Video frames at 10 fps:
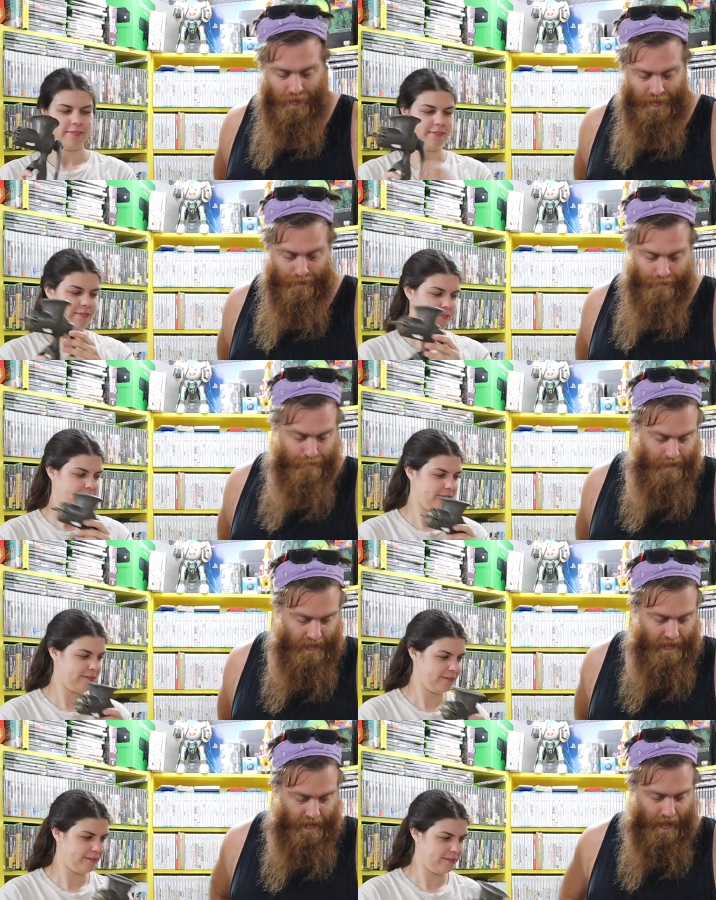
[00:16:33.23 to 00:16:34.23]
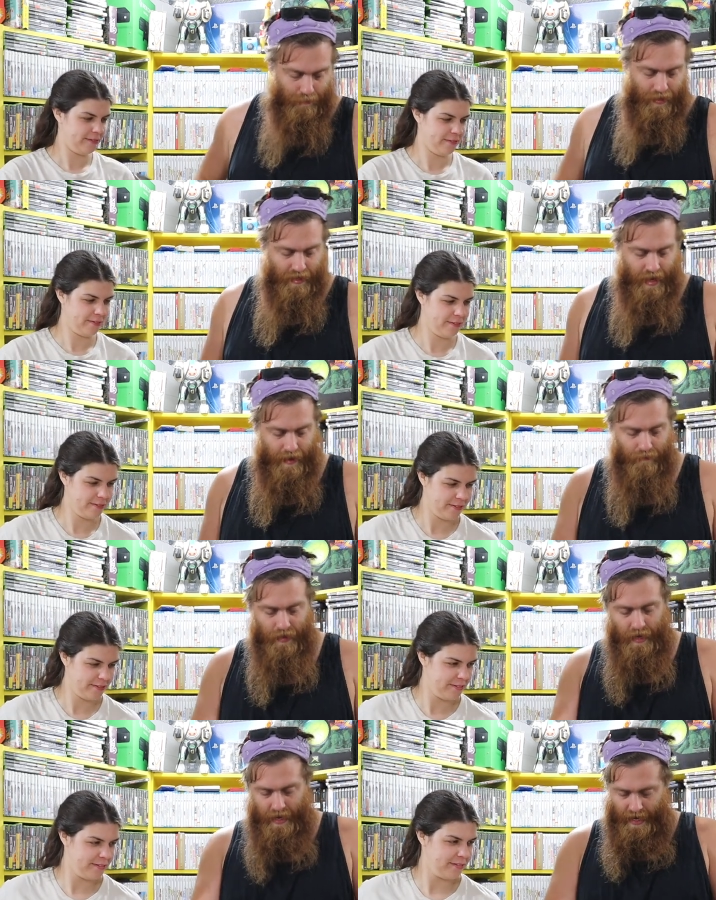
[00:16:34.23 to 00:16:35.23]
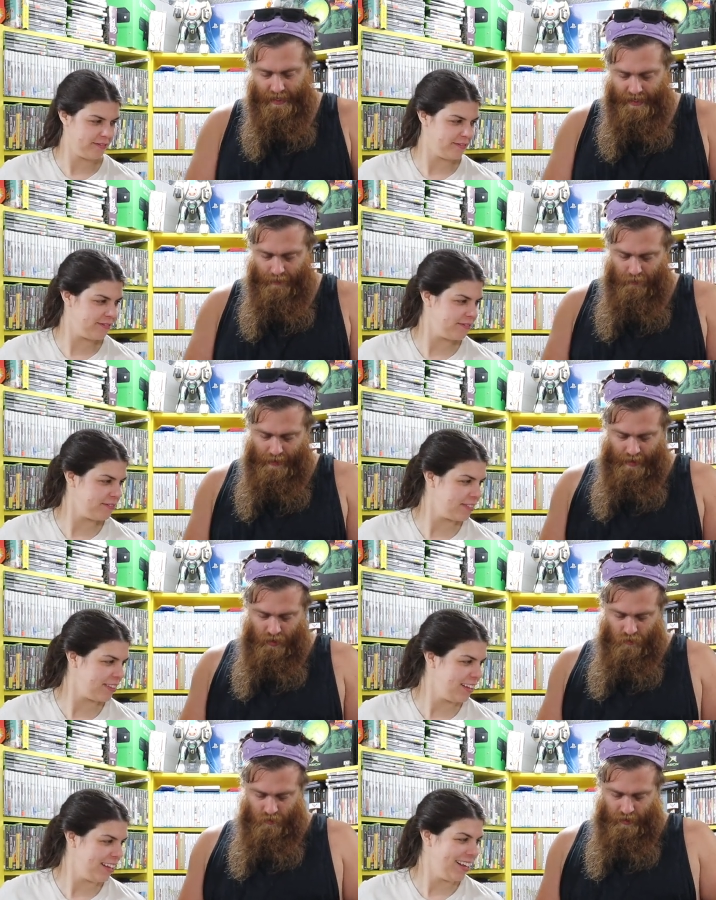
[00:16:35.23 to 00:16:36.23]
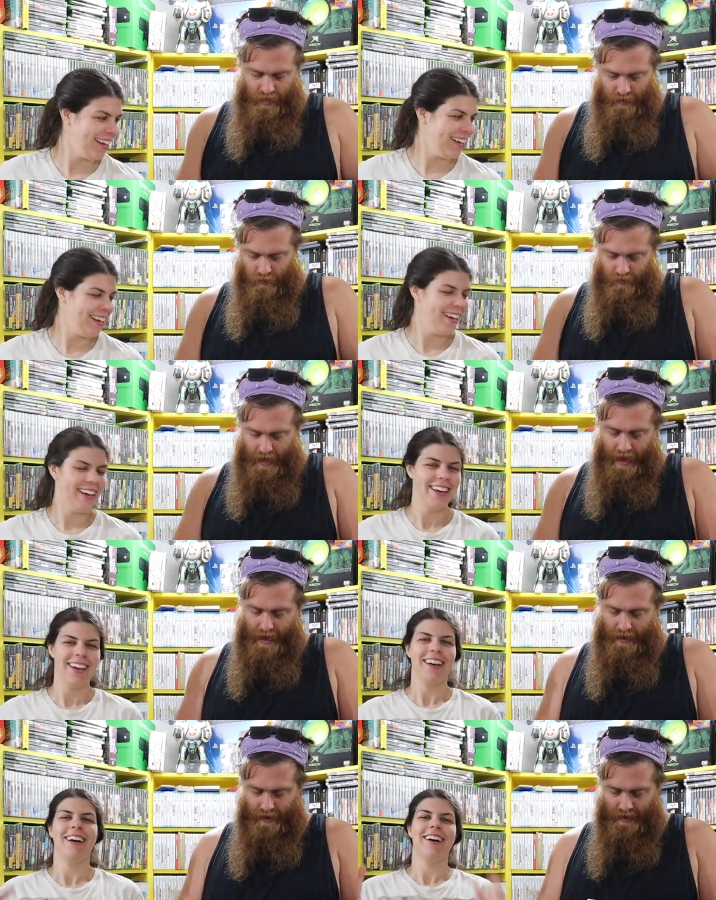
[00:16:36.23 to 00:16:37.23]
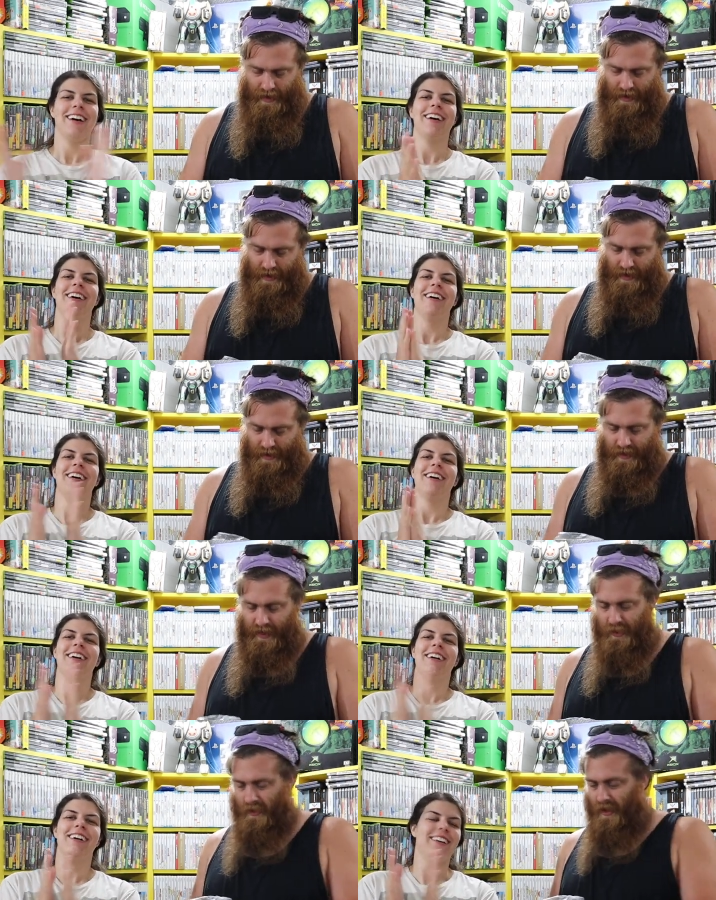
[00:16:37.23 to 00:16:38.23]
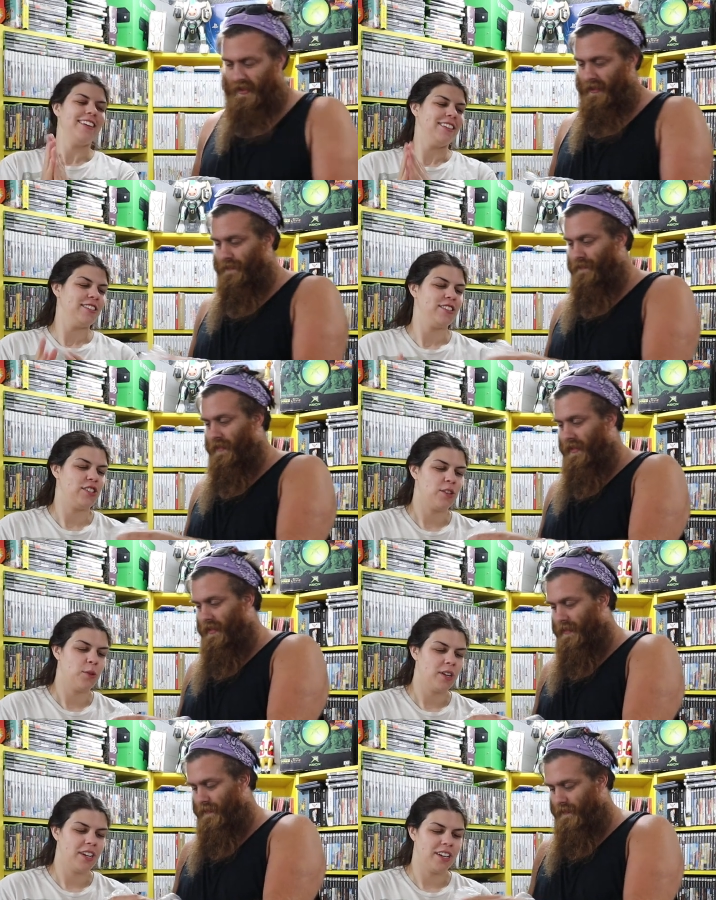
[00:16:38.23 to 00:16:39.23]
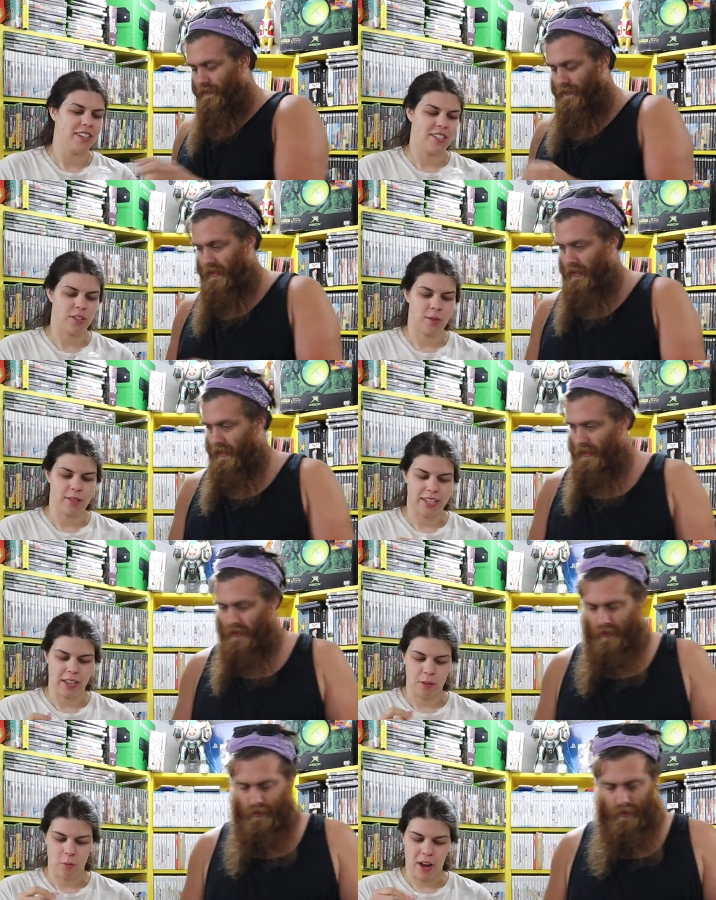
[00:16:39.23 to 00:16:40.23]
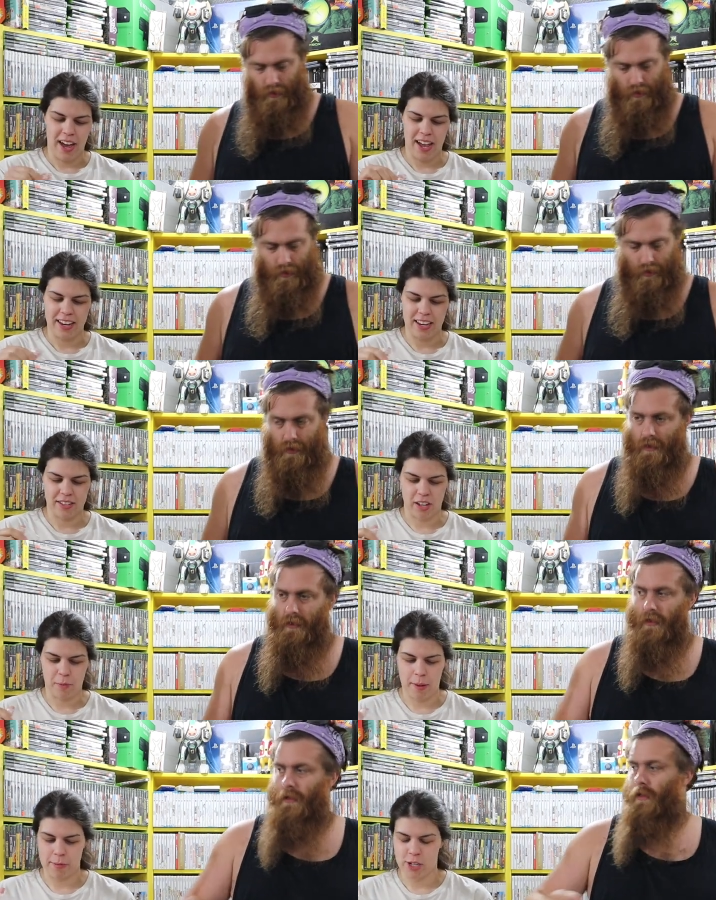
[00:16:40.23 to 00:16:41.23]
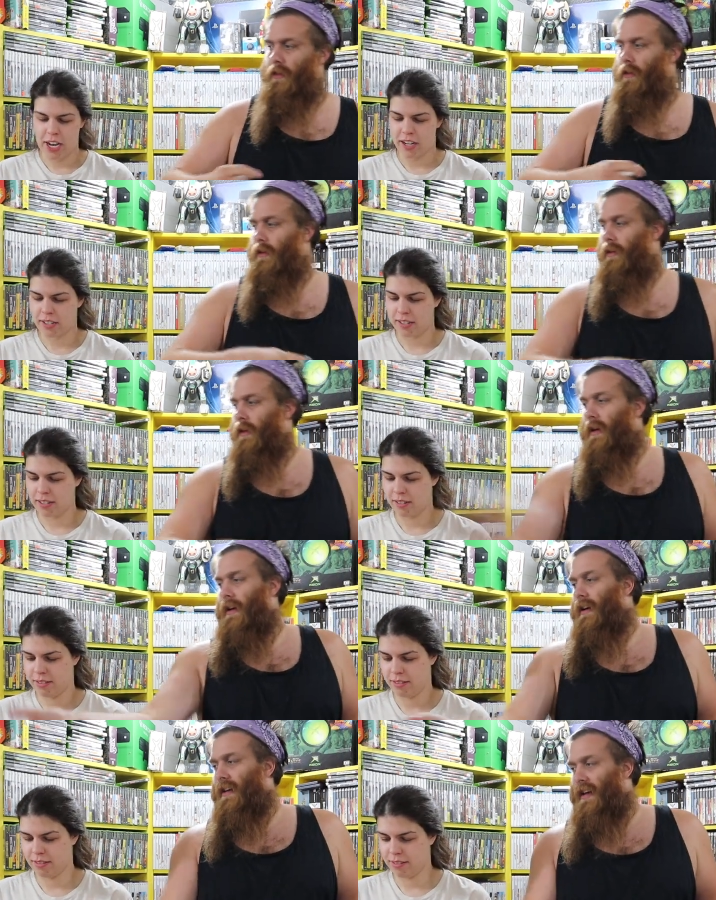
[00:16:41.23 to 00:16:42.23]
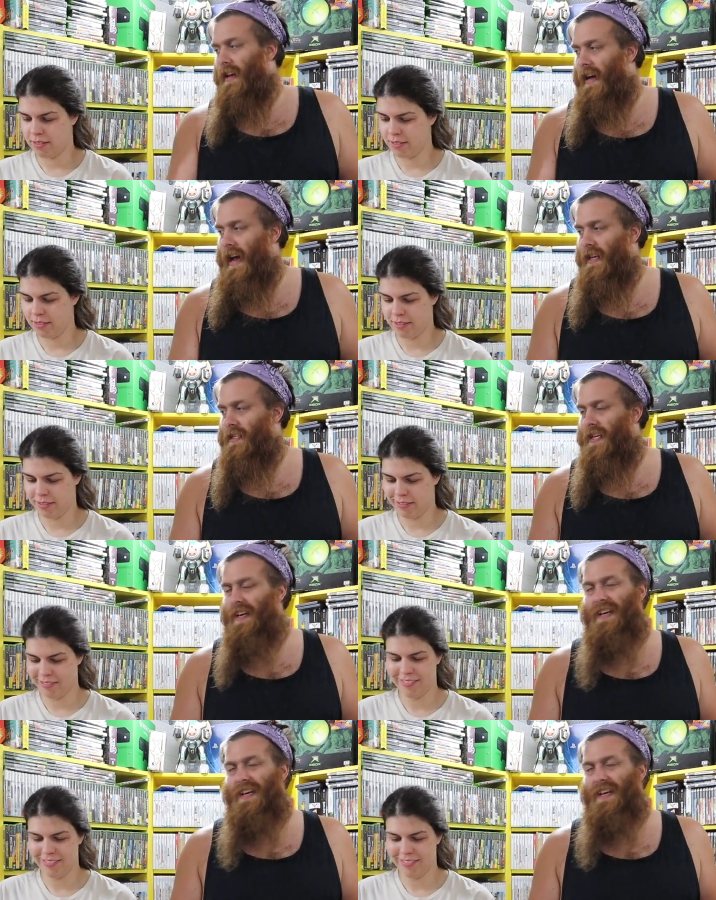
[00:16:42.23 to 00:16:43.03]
Speaker 1: unit, and that being that. Hannah, tell them about your neat little cat. These are awesome. Do you want
Speaker 2: to do you want to tell them why I need salt and pepper shakers?
Speaker 1: I actually